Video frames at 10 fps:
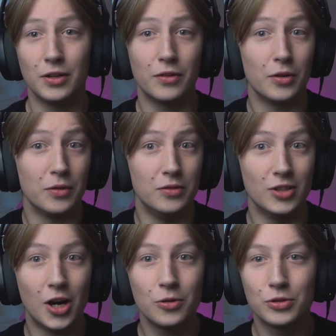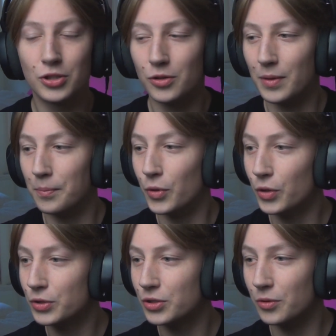uh, Naruto and
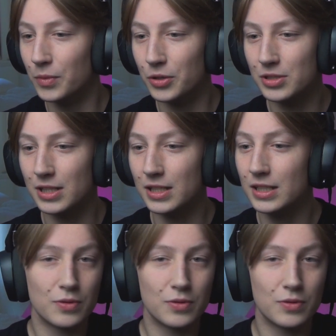Boruto mostly.